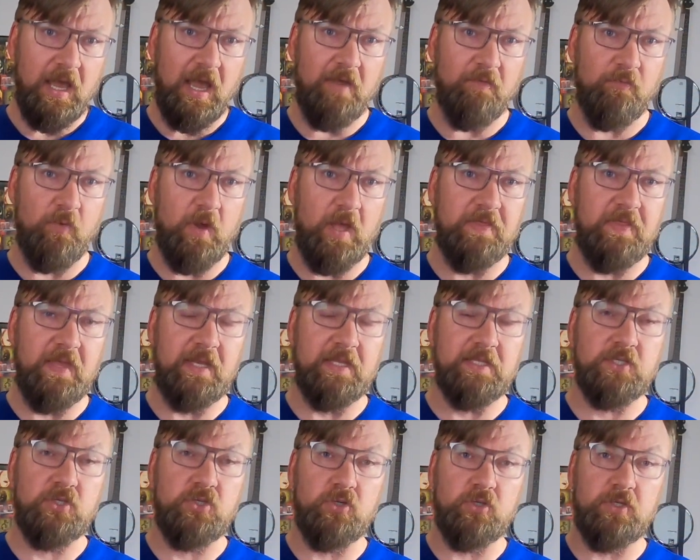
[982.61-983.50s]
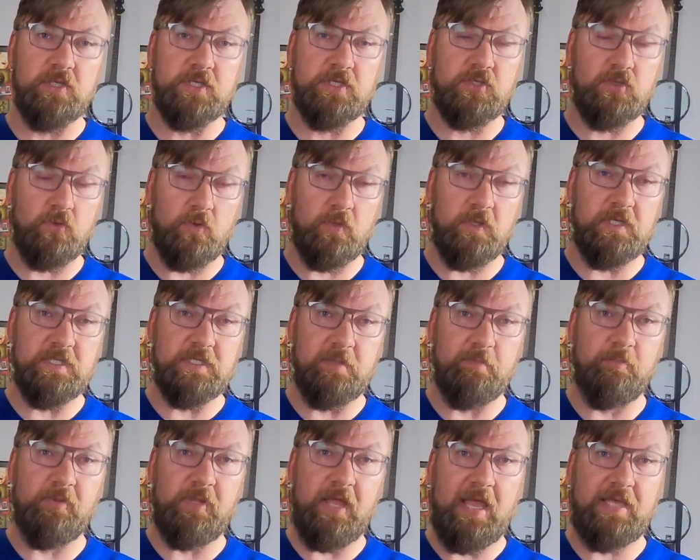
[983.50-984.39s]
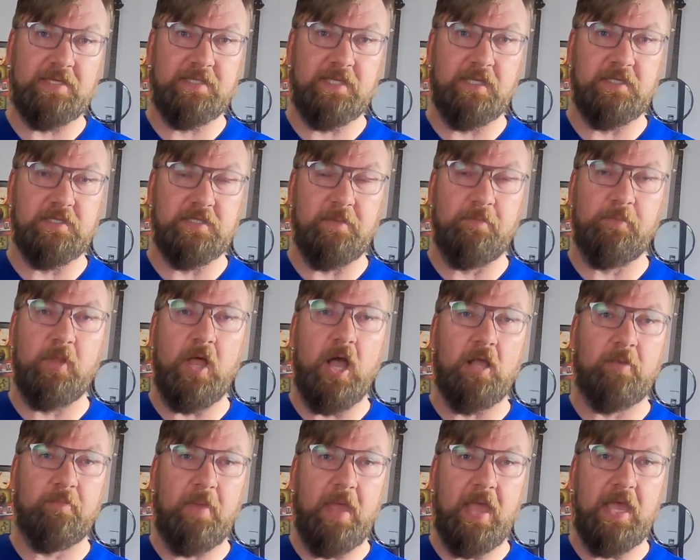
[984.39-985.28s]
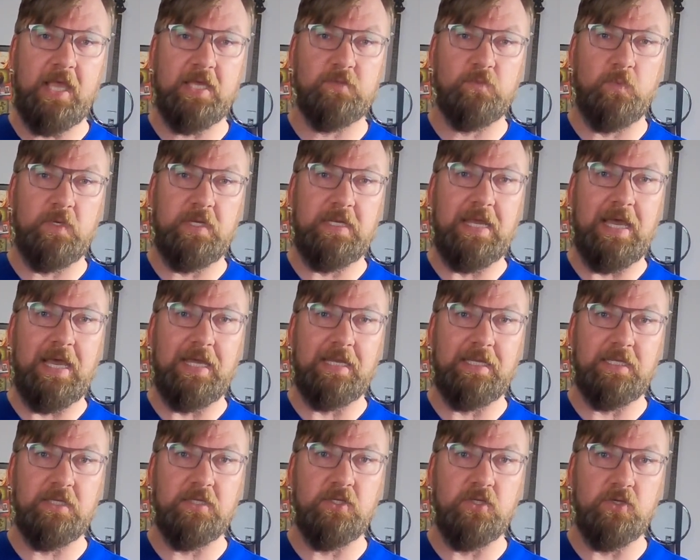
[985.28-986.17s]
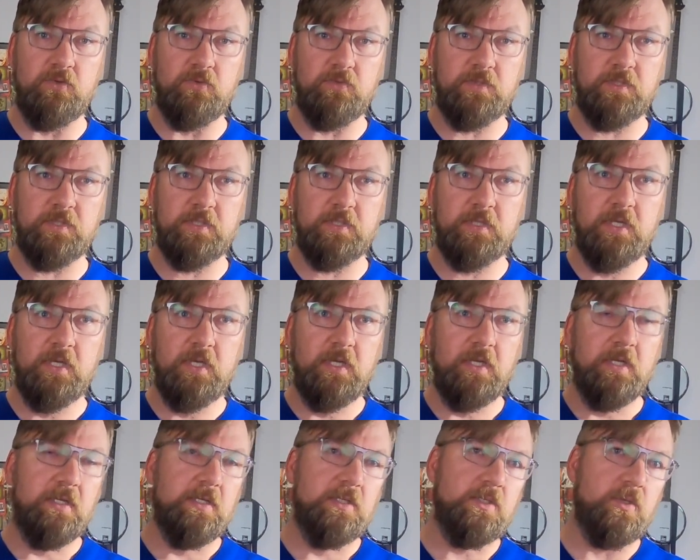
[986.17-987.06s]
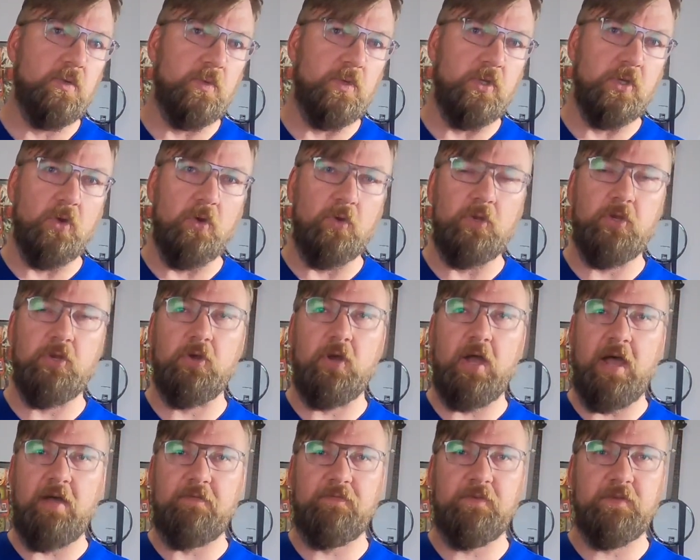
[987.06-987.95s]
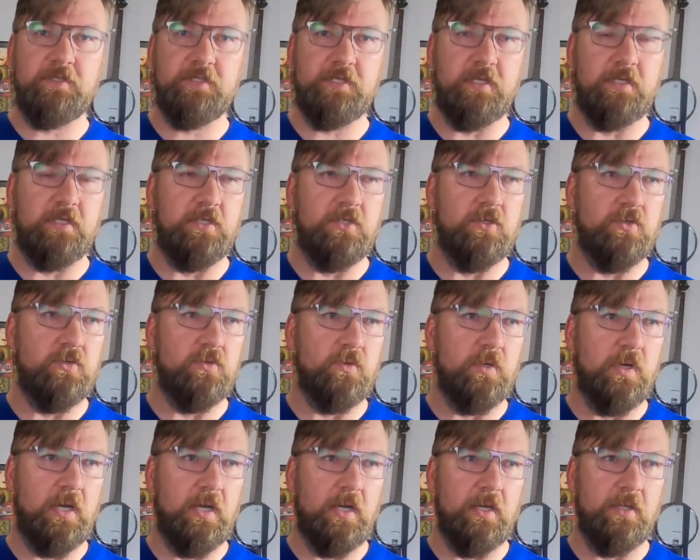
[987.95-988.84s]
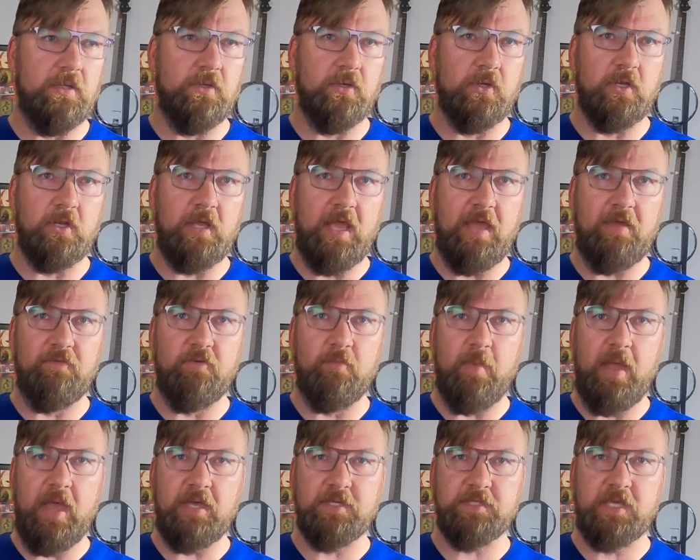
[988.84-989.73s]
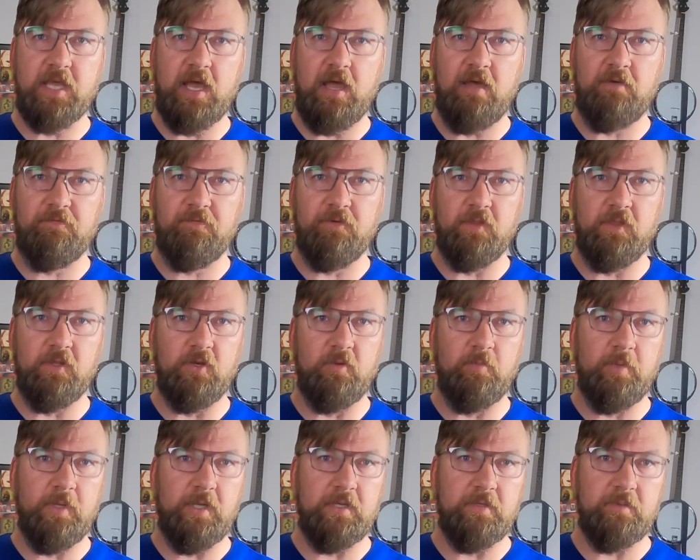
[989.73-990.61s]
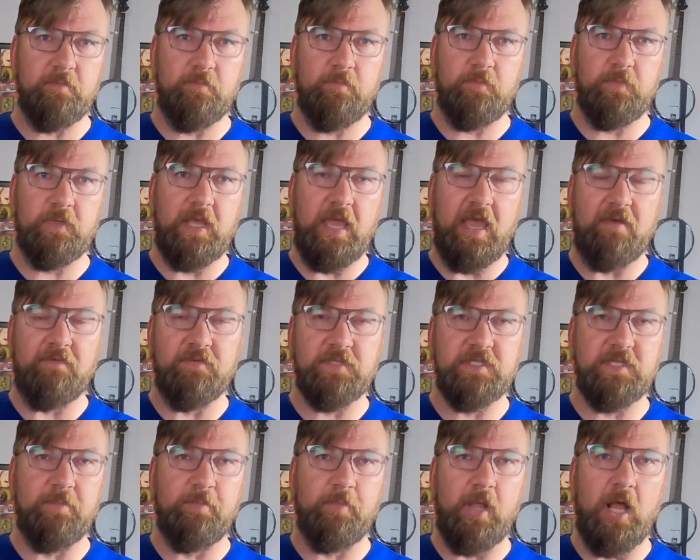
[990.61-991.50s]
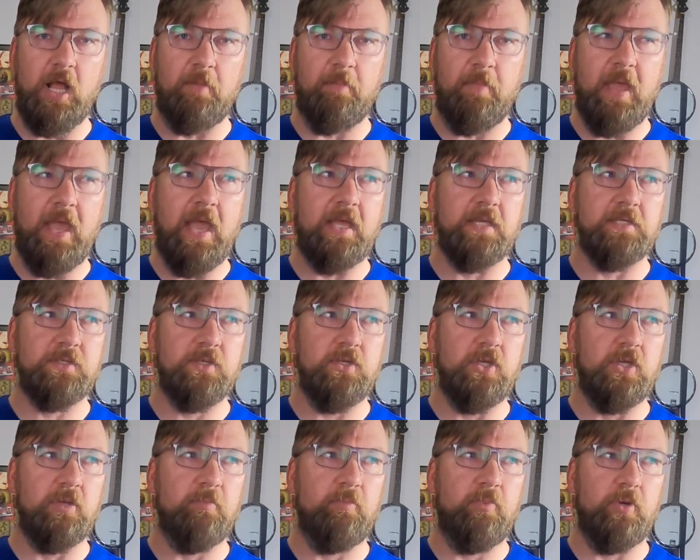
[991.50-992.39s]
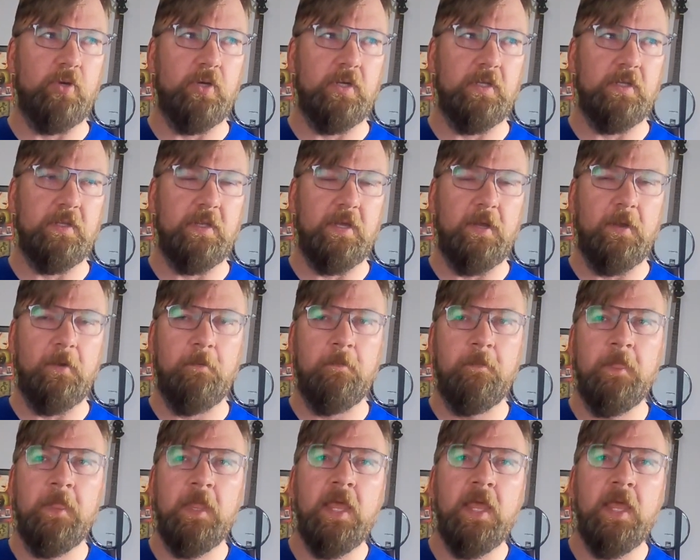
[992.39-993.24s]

I've read that it's good to store these in plastic Ziploc bags when not in use. So when you go to your office and you're going to have your mask off for a little bit, have a Ziploc bag so you can put it in there.